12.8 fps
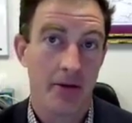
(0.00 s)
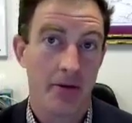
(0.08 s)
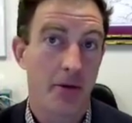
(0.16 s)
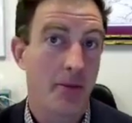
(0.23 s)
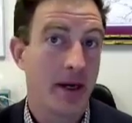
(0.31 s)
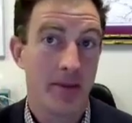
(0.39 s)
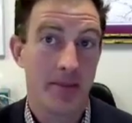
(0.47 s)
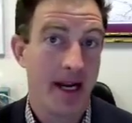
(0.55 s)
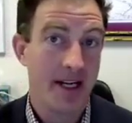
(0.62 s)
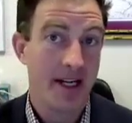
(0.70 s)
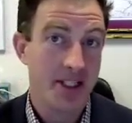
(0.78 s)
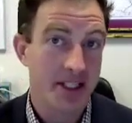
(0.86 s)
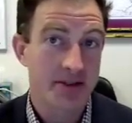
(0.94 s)
For many
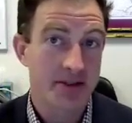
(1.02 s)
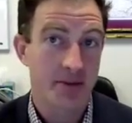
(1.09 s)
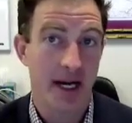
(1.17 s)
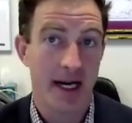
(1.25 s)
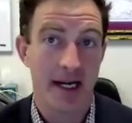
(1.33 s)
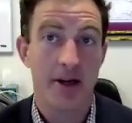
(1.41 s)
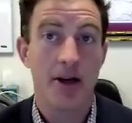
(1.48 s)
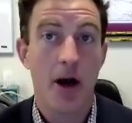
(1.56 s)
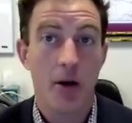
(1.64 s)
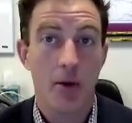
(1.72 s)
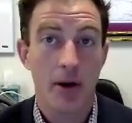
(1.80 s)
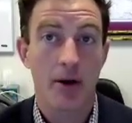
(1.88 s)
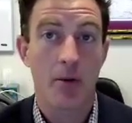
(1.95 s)
patients, right,
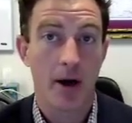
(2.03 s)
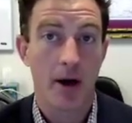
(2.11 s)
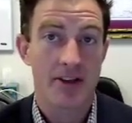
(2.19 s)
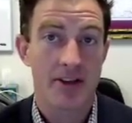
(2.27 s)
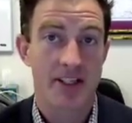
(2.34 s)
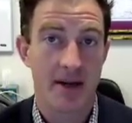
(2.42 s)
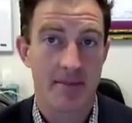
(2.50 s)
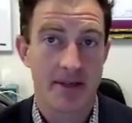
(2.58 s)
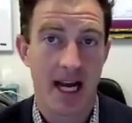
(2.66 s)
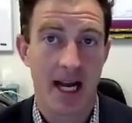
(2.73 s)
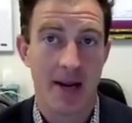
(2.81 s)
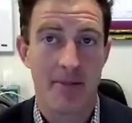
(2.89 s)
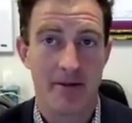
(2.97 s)
knowing what
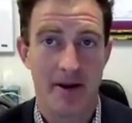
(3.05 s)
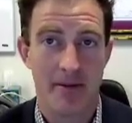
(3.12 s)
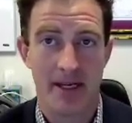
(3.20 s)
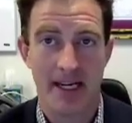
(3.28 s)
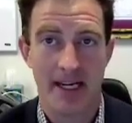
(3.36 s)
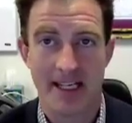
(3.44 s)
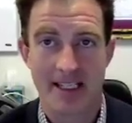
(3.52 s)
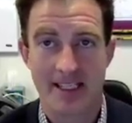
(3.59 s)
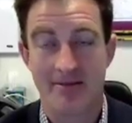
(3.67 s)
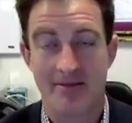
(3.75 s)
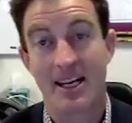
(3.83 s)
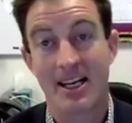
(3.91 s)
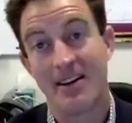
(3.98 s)
subtype of MDS
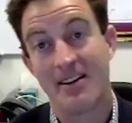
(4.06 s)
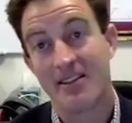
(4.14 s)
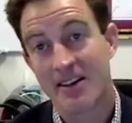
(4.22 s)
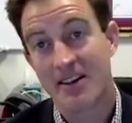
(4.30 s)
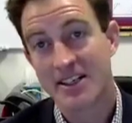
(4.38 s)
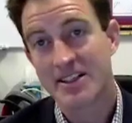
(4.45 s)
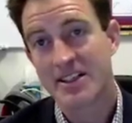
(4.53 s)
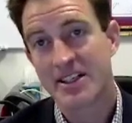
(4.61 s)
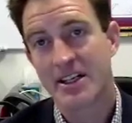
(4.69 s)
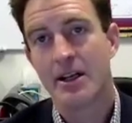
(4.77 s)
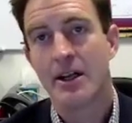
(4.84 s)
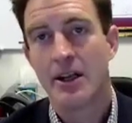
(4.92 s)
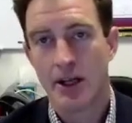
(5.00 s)
and what kind of risk
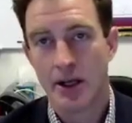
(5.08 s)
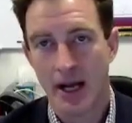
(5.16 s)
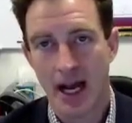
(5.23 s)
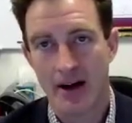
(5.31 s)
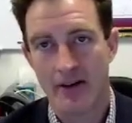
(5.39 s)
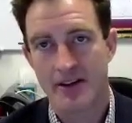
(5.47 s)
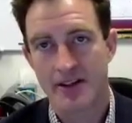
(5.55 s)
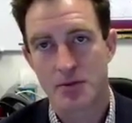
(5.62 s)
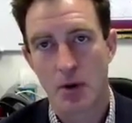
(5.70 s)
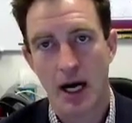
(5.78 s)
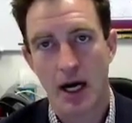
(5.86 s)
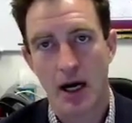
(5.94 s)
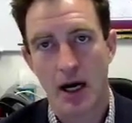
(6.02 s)
you have
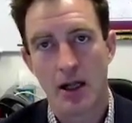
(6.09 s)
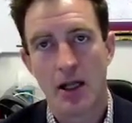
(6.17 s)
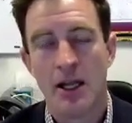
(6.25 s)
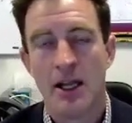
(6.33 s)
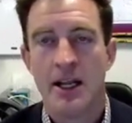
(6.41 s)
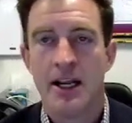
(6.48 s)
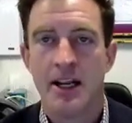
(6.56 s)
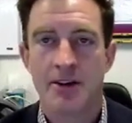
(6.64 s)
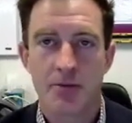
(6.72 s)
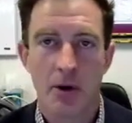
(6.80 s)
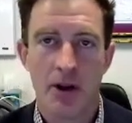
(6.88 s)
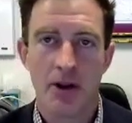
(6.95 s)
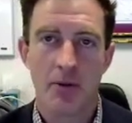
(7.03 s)
as well
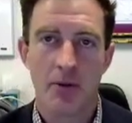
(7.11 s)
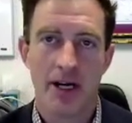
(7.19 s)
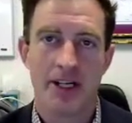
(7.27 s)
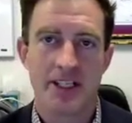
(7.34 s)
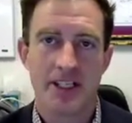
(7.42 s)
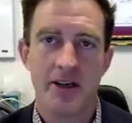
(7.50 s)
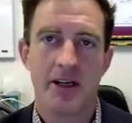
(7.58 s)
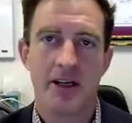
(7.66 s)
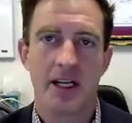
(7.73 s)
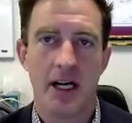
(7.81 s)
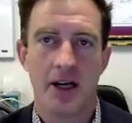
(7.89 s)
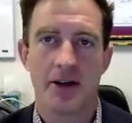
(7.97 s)
is one of the ways that you can